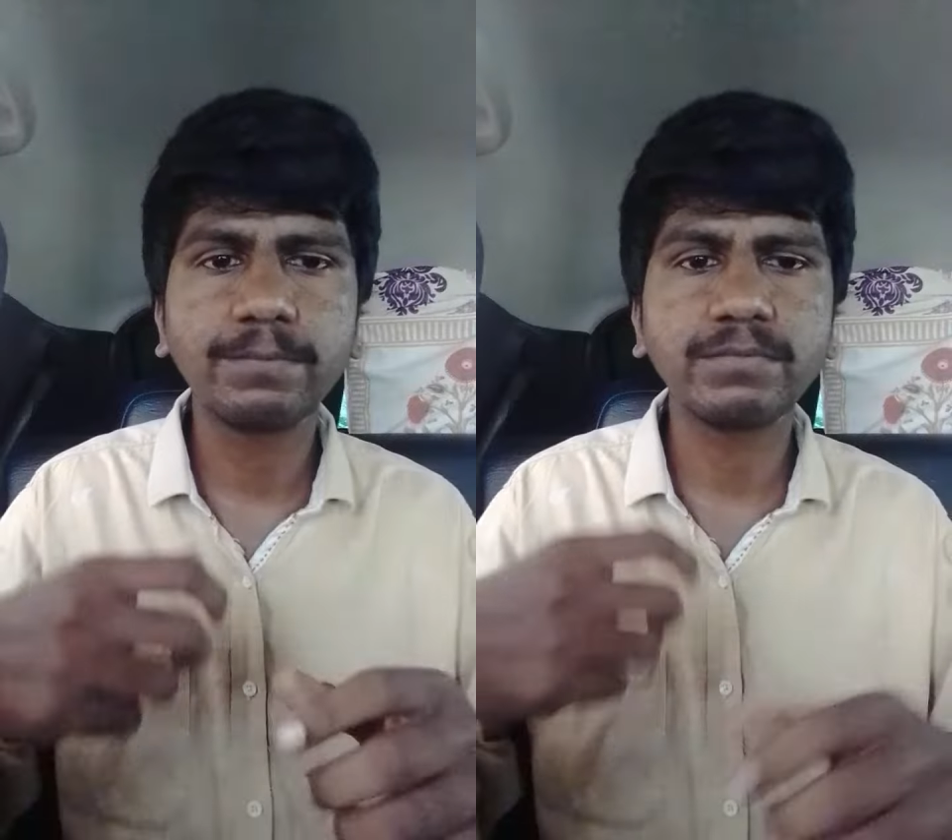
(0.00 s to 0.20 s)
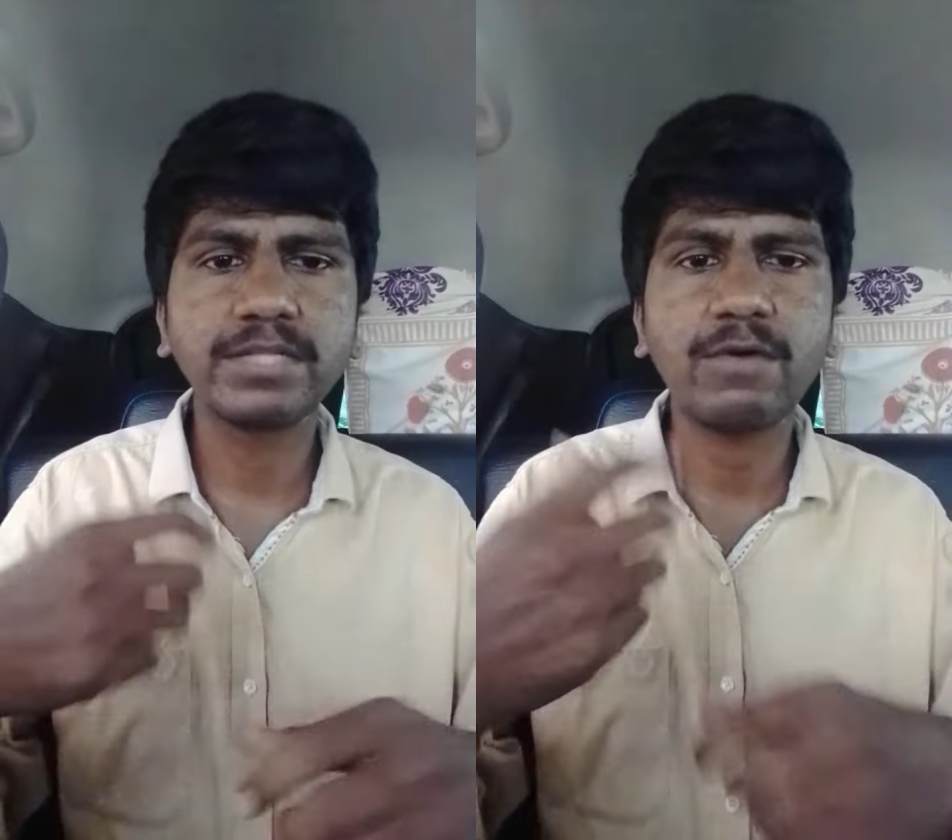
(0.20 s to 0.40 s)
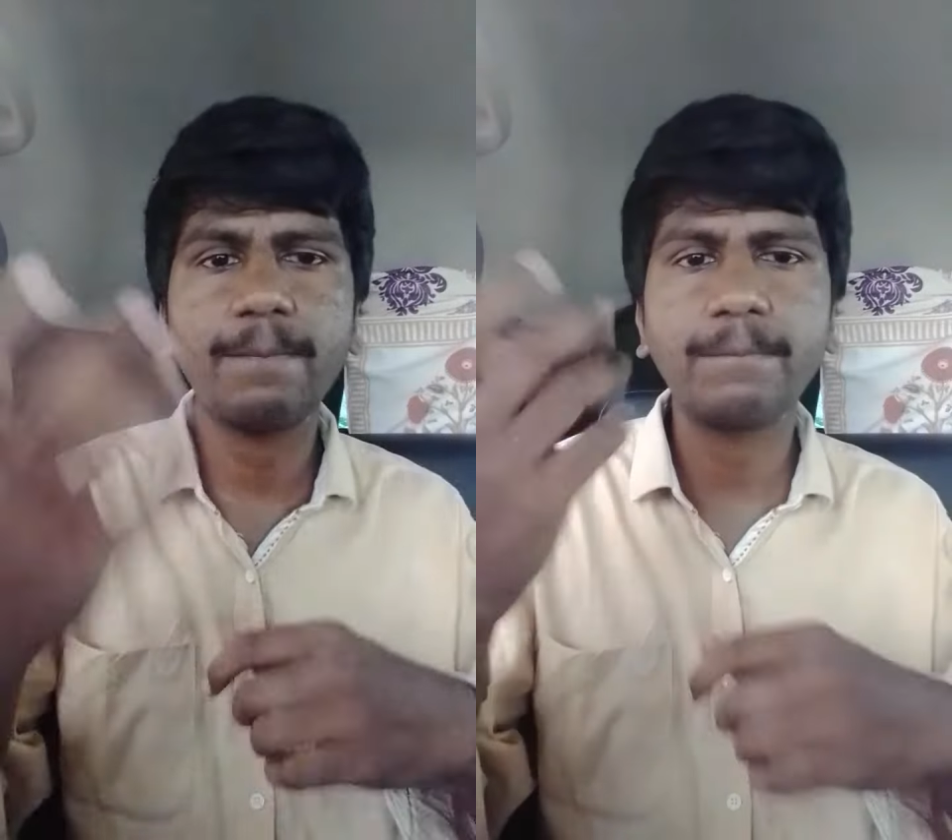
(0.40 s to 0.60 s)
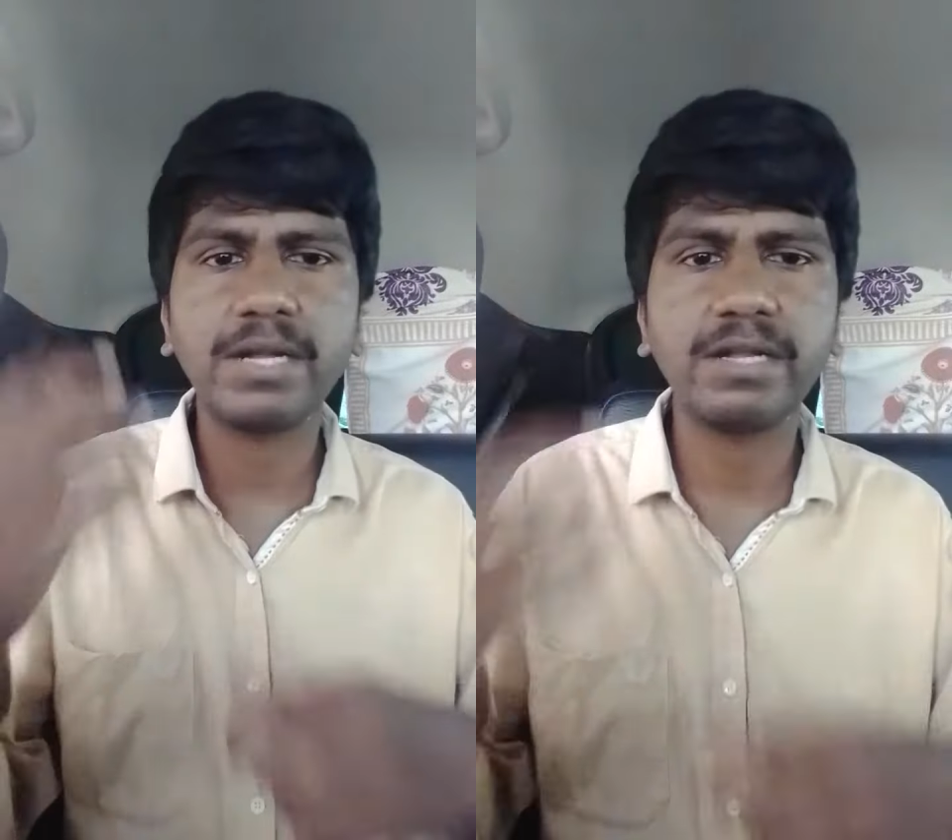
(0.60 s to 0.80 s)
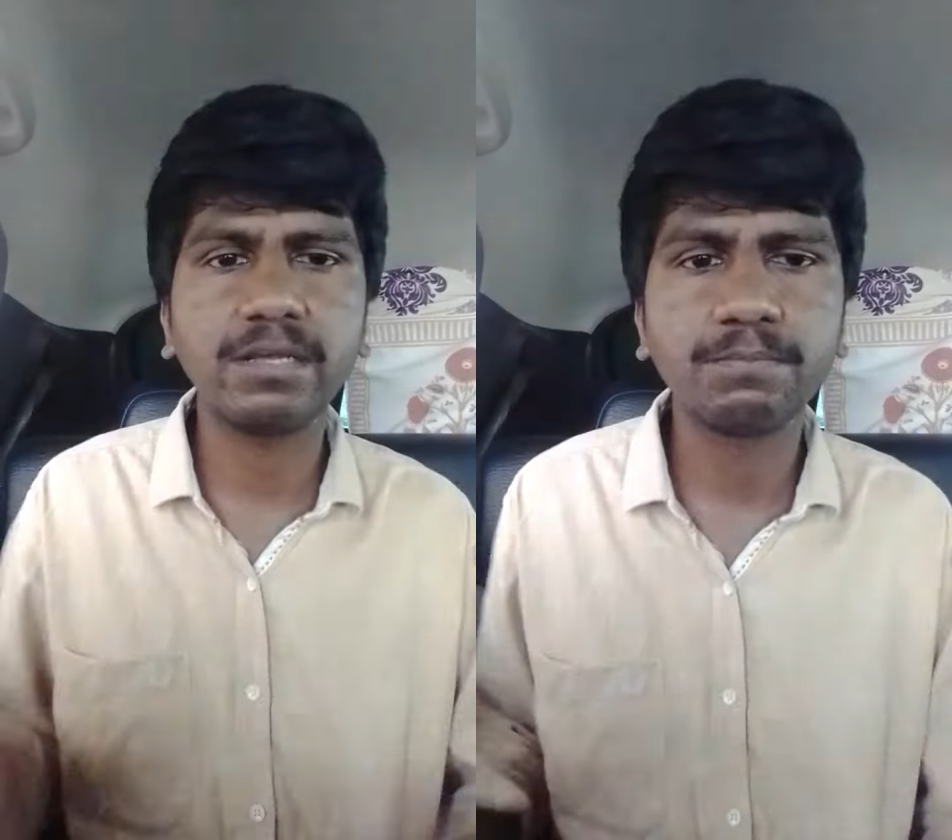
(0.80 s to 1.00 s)

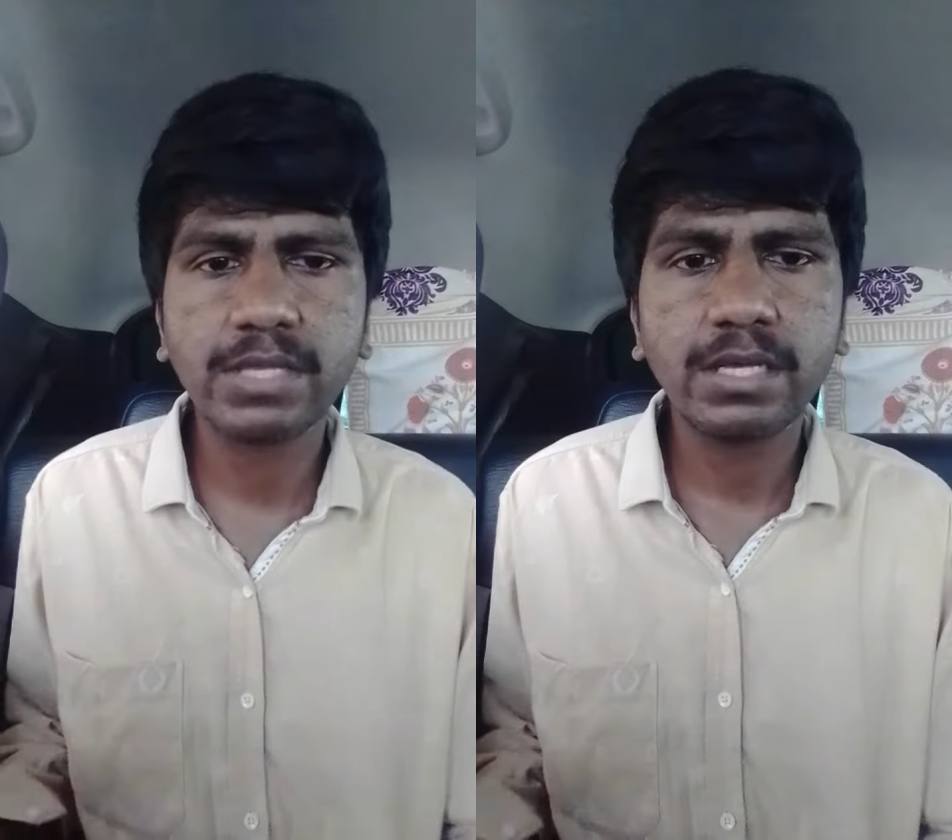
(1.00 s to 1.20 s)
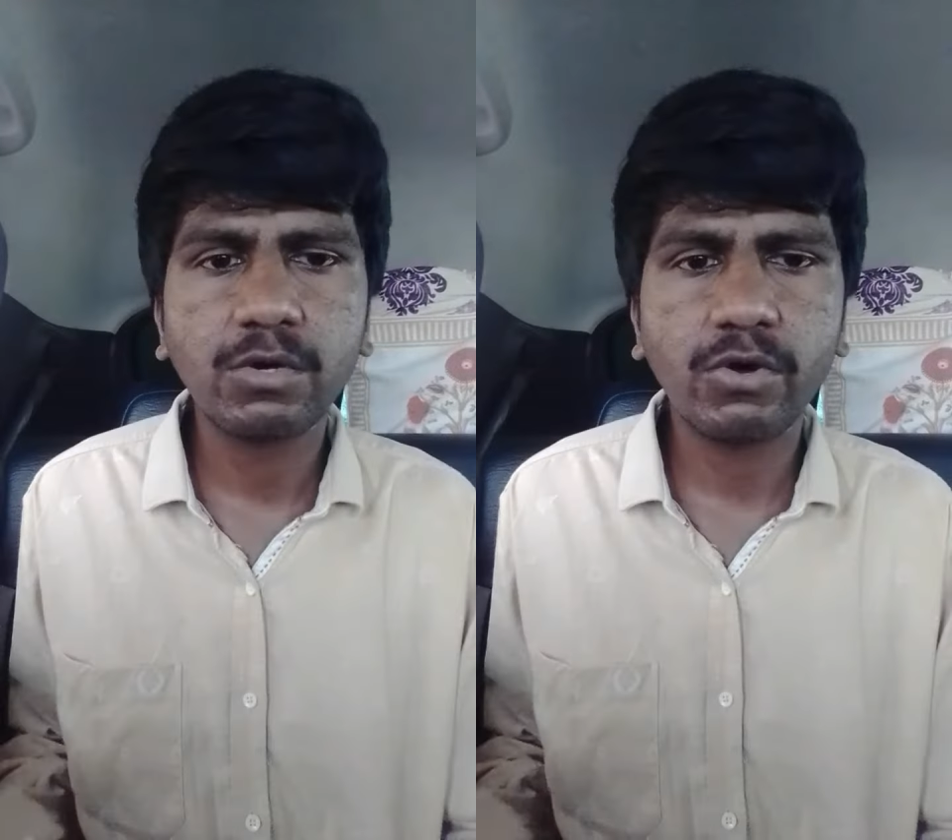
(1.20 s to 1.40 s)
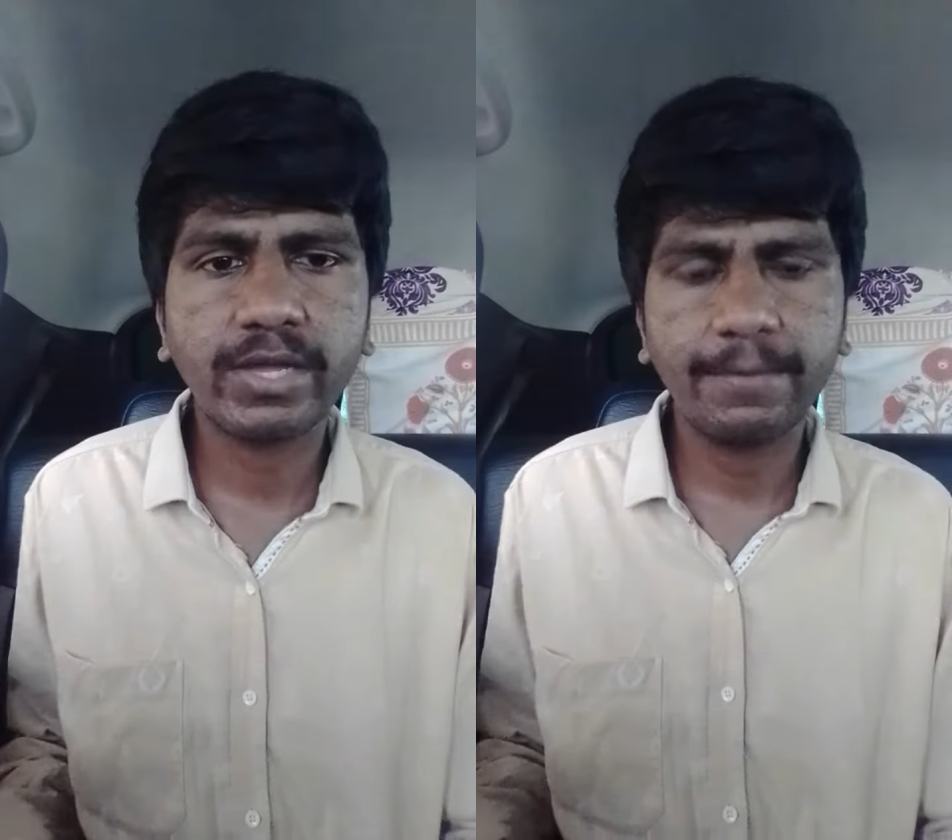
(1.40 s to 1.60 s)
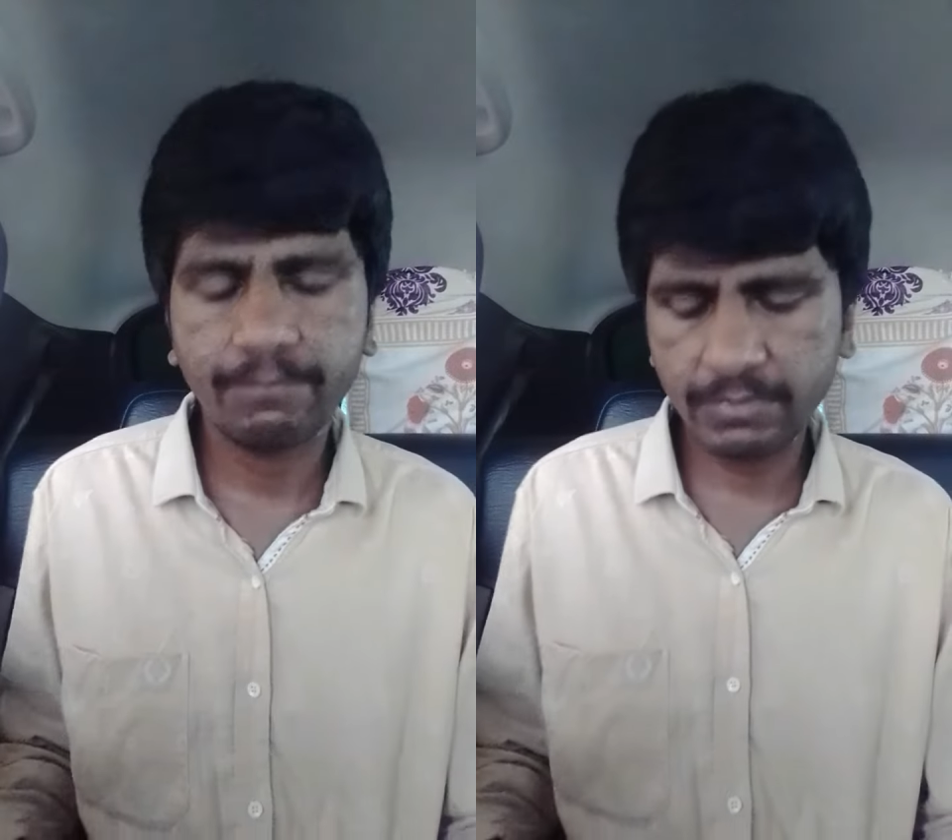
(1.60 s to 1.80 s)
development okay